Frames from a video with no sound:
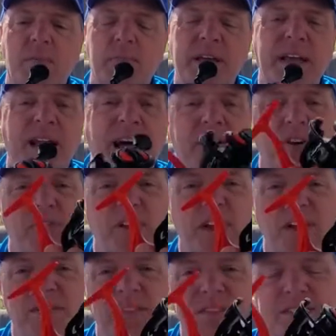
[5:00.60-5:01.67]
P-line on
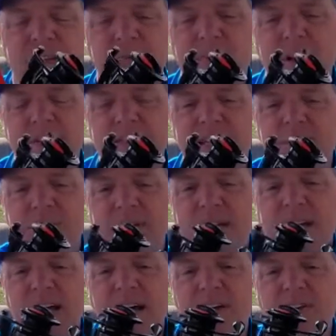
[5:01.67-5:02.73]
there, 10-pound test
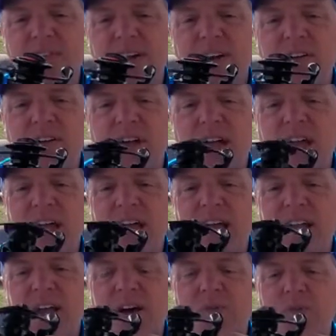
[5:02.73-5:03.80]
P-line on there,
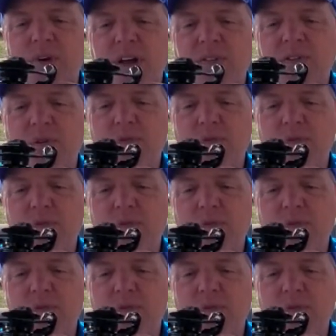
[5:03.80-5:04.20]
and we'll give it a